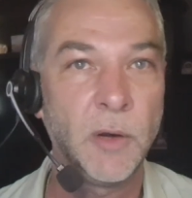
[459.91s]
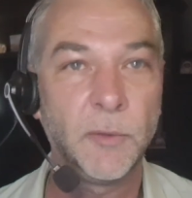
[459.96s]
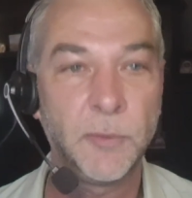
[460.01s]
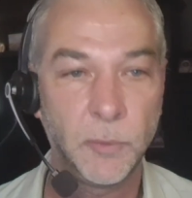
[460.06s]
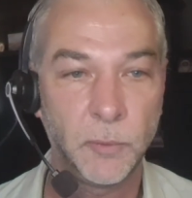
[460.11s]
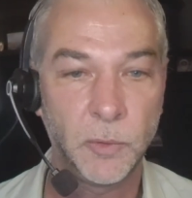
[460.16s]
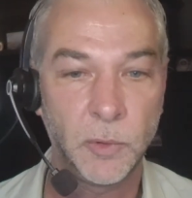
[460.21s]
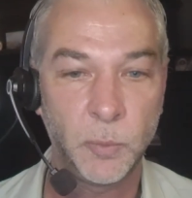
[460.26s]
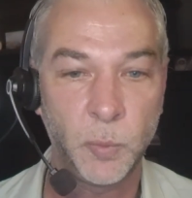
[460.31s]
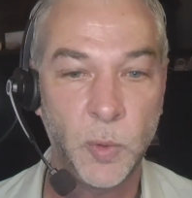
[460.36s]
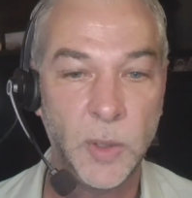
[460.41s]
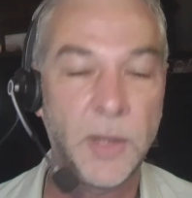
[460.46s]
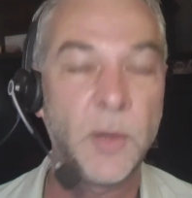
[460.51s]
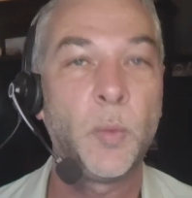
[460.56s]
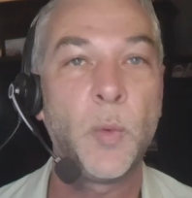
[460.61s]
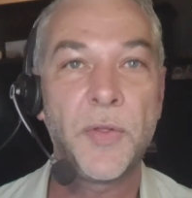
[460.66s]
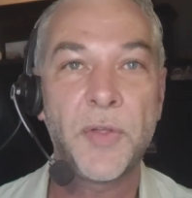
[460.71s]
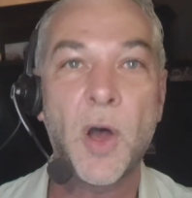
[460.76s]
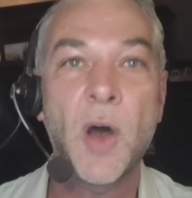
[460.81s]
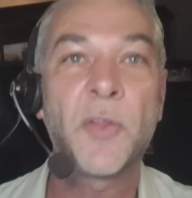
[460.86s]

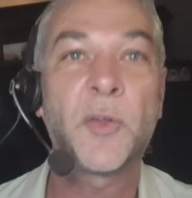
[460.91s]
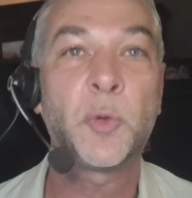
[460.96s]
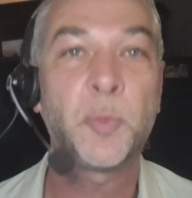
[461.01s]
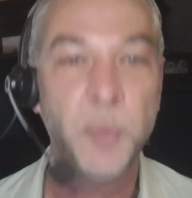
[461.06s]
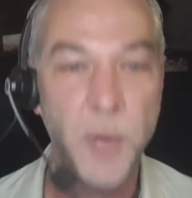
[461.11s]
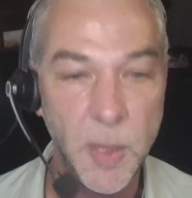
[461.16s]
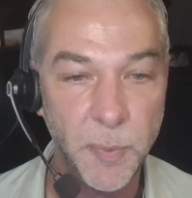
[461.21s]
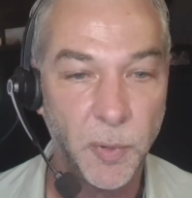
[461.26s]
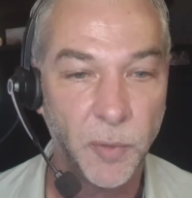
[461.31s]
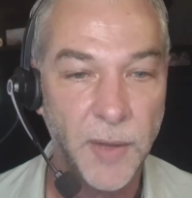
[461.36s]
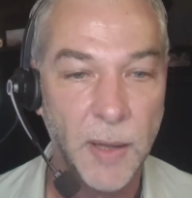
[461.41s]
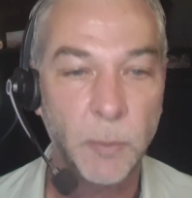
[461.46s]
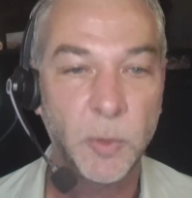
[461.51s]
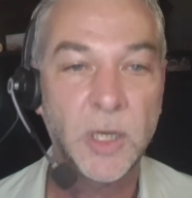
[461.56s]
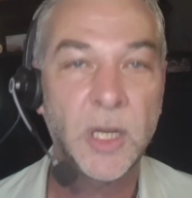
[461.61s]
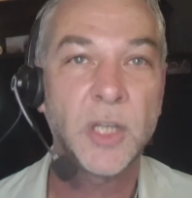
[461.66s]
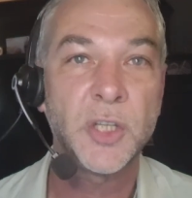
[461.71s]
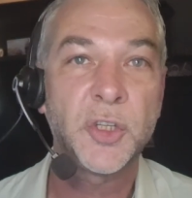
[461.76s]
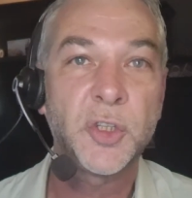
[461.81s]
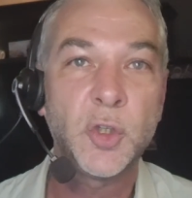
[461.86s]
with other people that
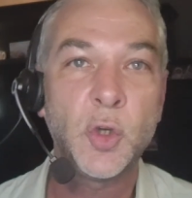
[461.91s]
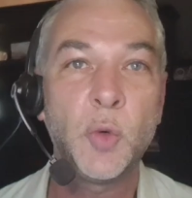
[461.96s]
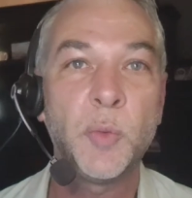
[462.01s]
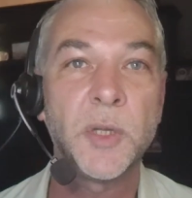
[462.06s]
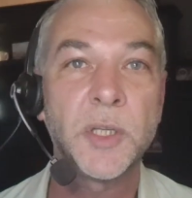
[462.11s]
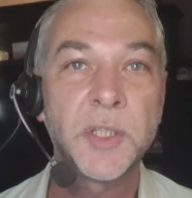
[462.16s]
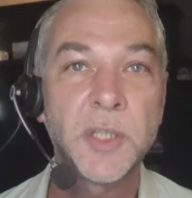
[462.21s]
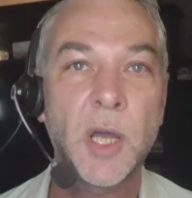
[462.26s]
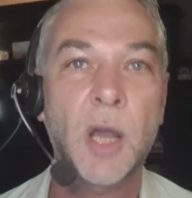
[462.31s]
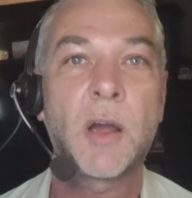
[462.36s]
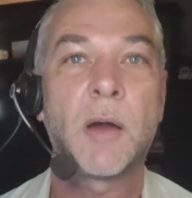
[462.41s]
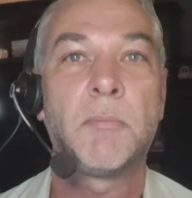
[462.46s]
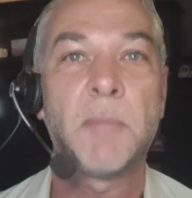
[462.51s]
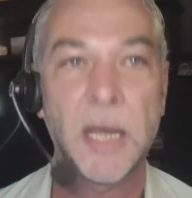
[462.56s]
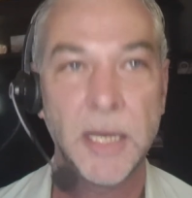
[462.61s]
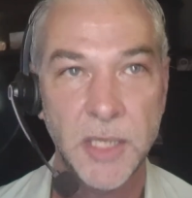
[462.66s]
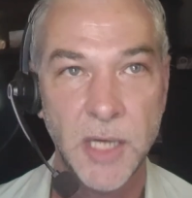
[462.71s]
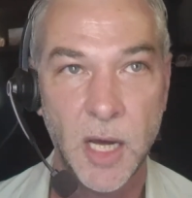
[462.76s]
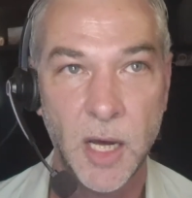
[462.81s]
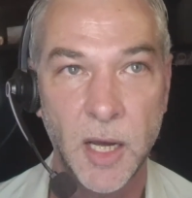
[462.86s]
would consume and suck up
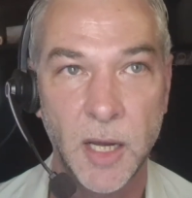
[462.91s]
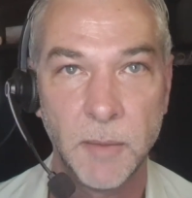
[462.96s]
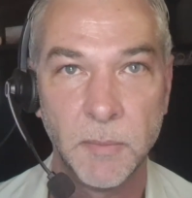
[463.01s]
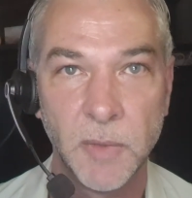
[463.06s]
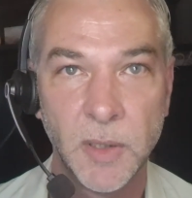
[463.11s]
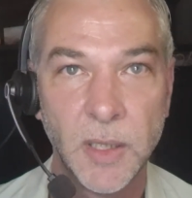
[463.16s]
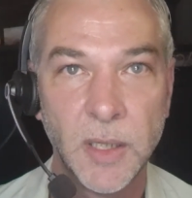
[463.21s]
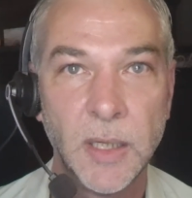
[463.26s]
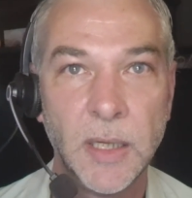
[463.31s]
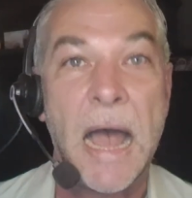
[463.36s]
my time.